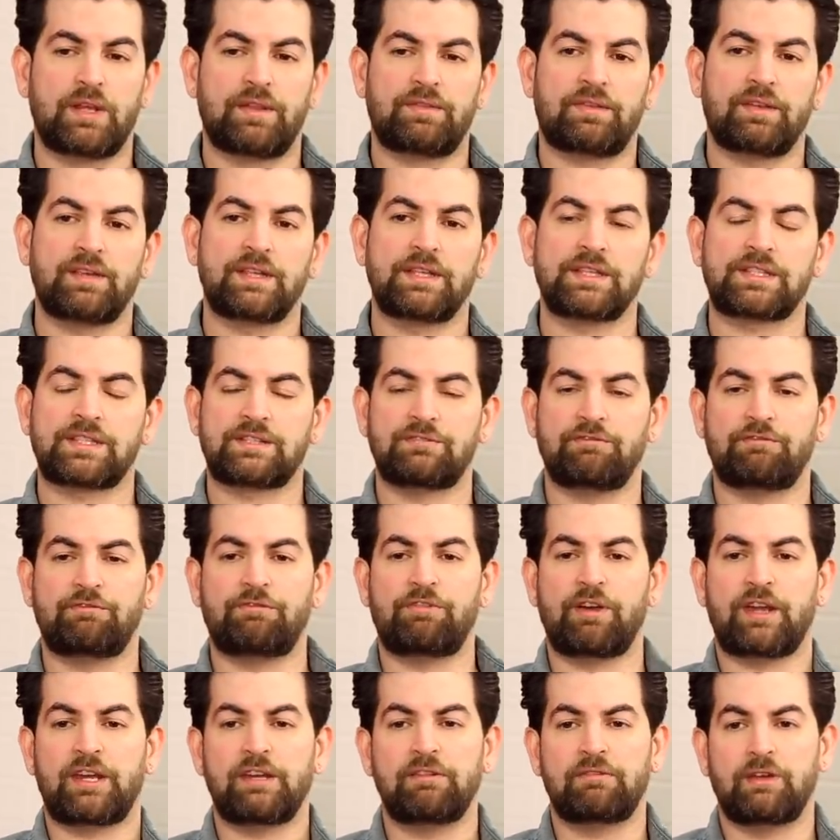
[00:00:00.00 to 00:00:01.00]
I think it's
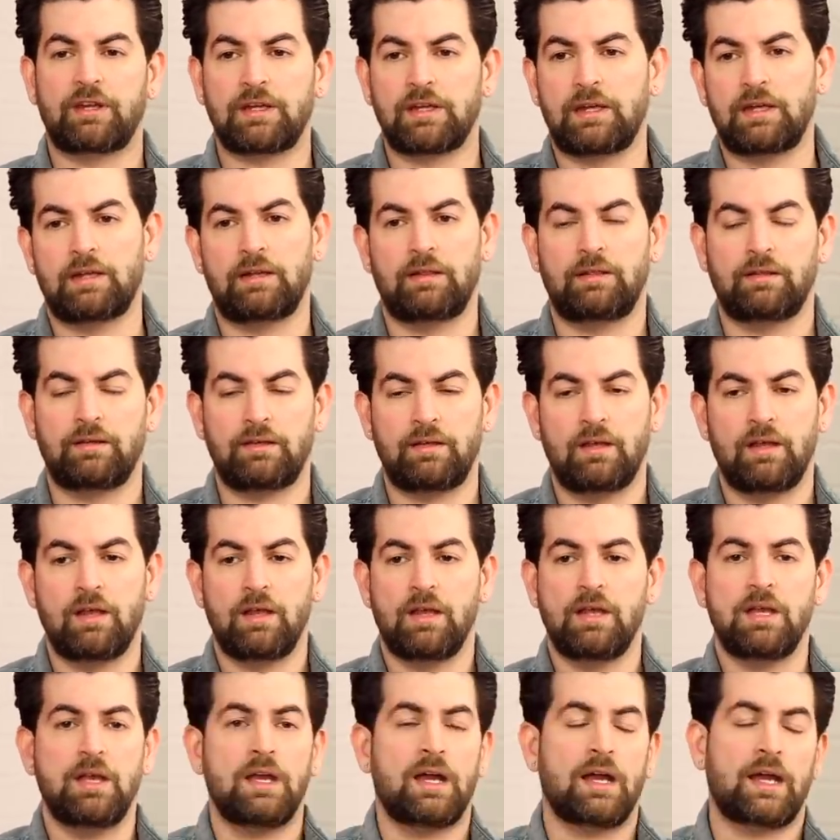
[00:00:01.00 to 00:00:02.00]
very, very healthy.
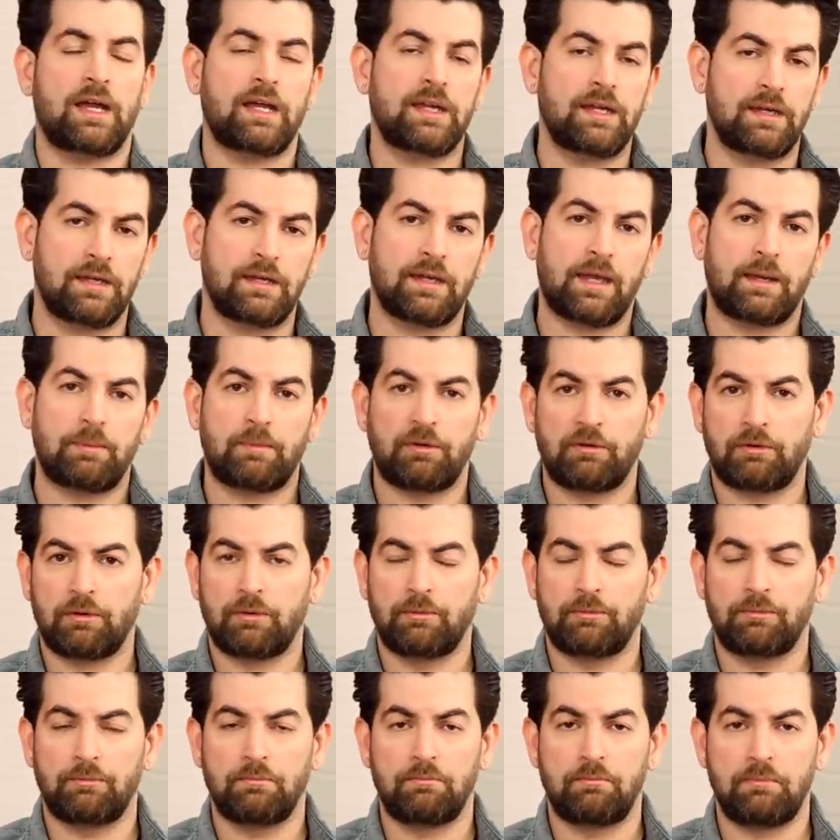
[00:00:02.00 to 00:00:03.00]
I am
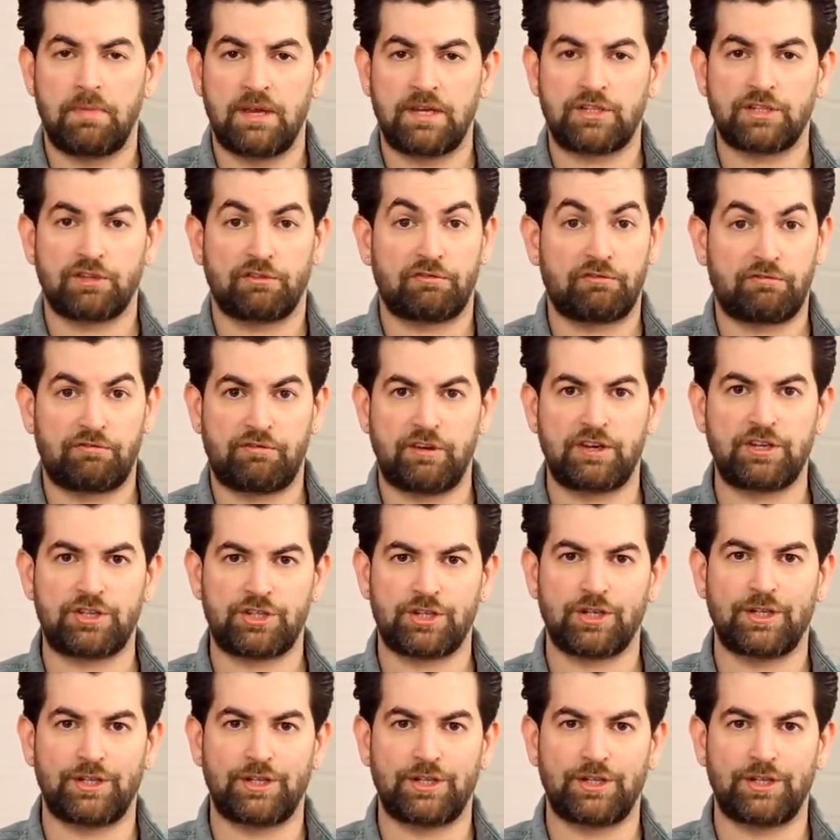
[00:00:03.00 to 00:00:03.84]
a major fish